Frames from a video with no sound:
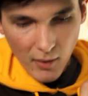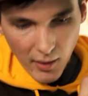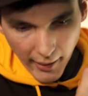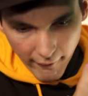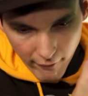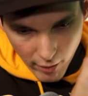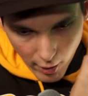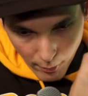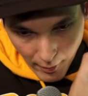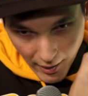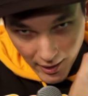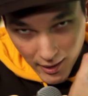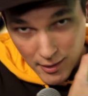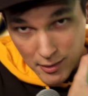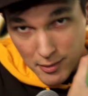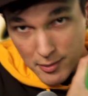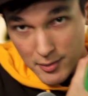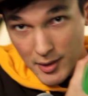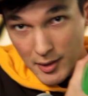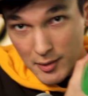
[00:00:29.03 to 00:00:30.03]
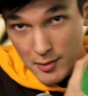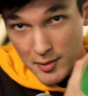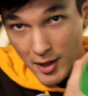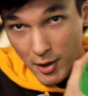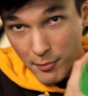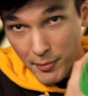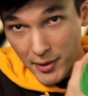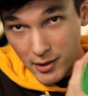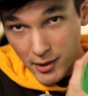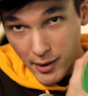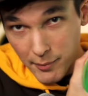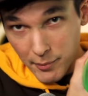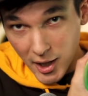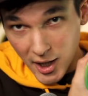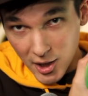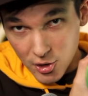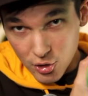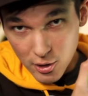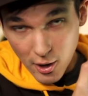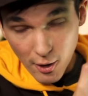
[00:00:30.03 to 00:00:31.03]
Even though my instincts tell me
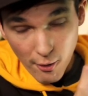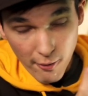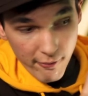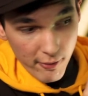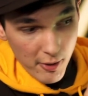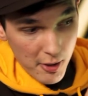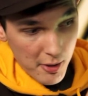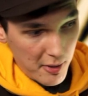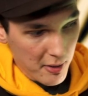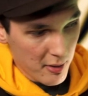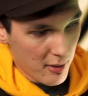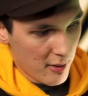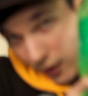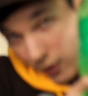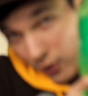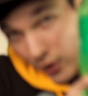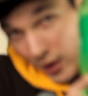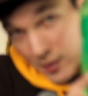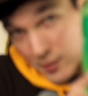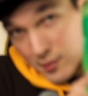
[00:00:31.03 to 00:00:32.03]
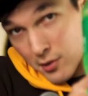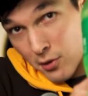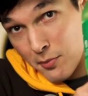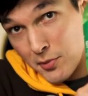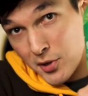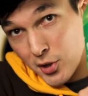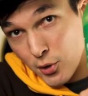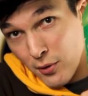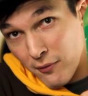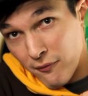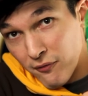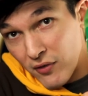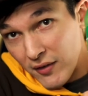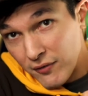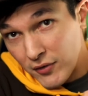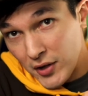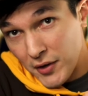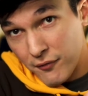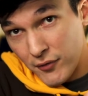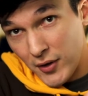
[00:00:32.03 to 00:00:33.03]
lemonade should go in first. All right, so I'm doing
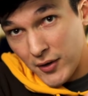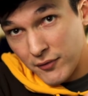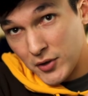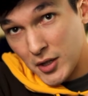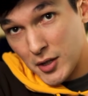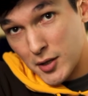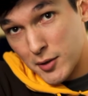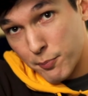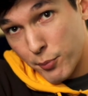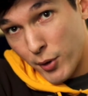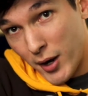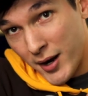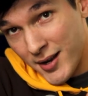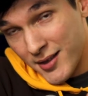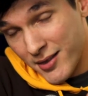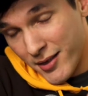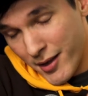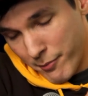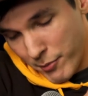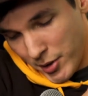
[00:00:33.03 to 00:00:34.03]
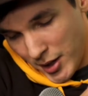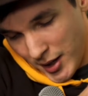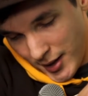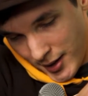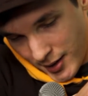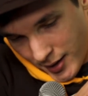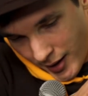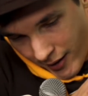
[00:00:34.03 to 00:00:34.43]
50-50 Sprite and lemonade.